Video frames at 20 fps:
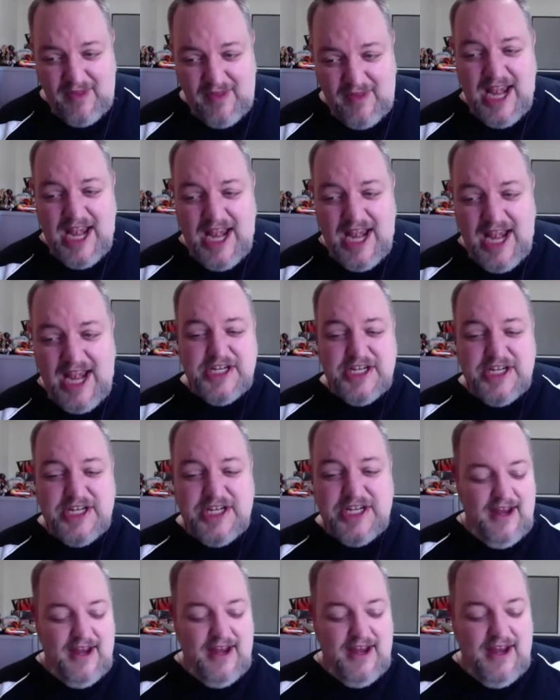anyway,
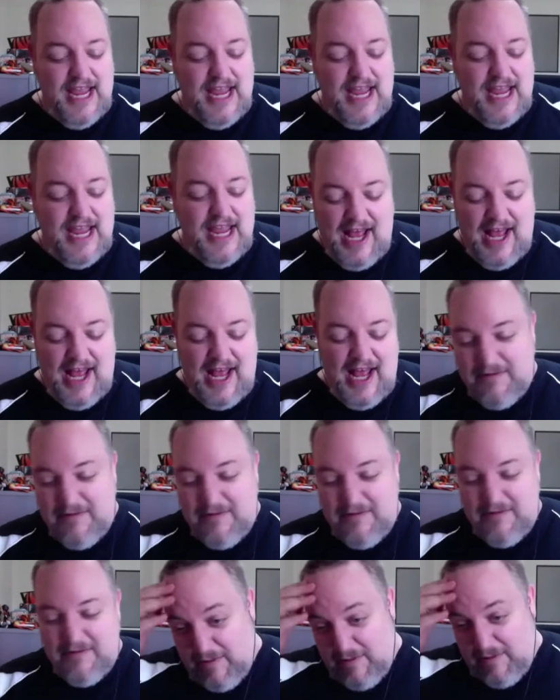John, uh,
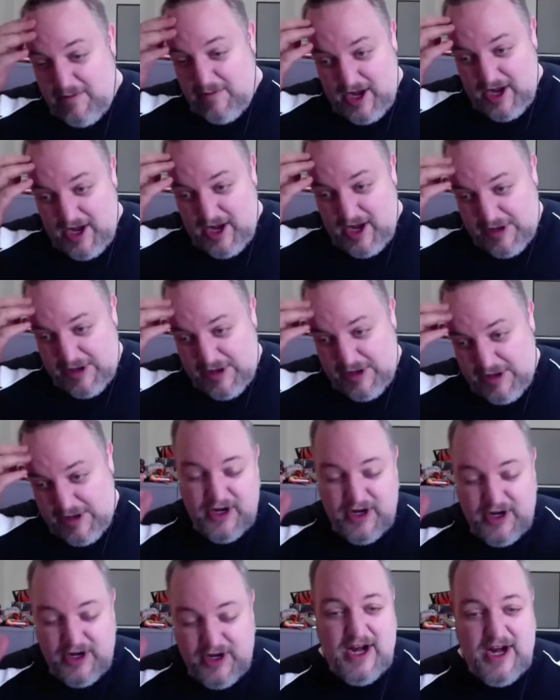I want other people to
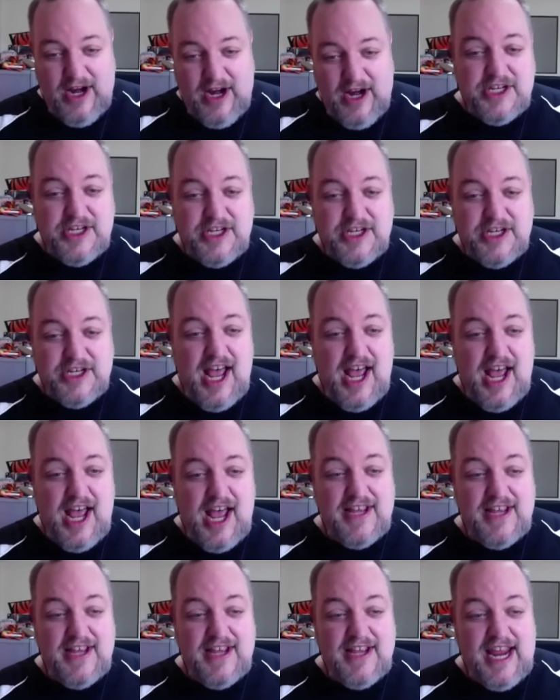know here that John
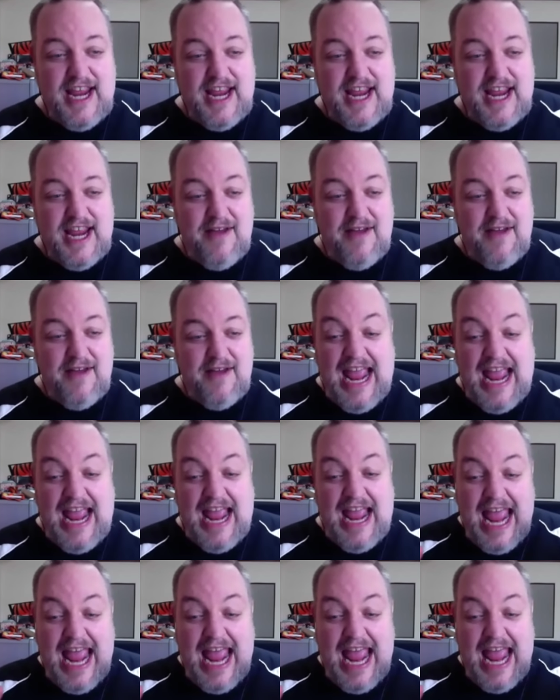is a uh, Van
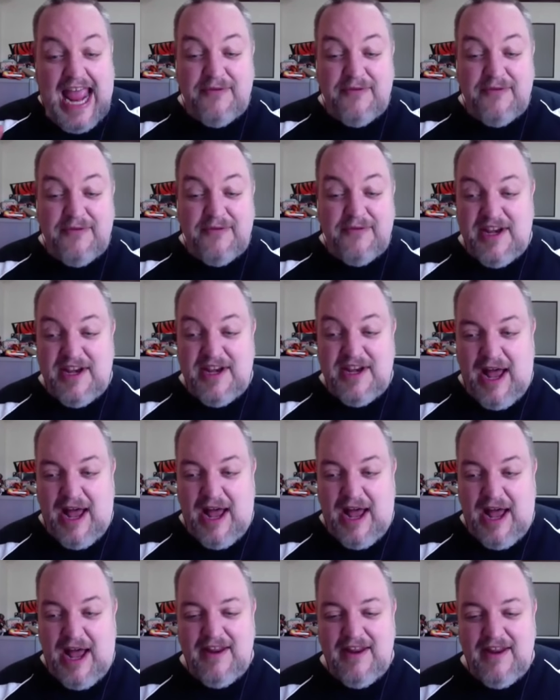Halen friend of
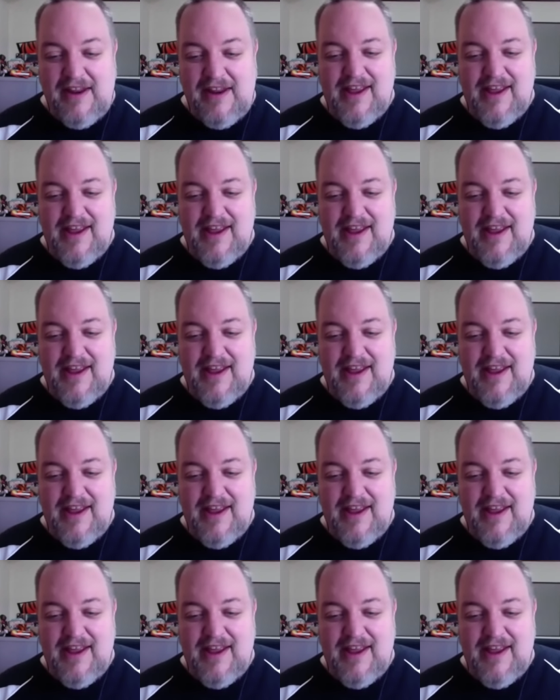mine,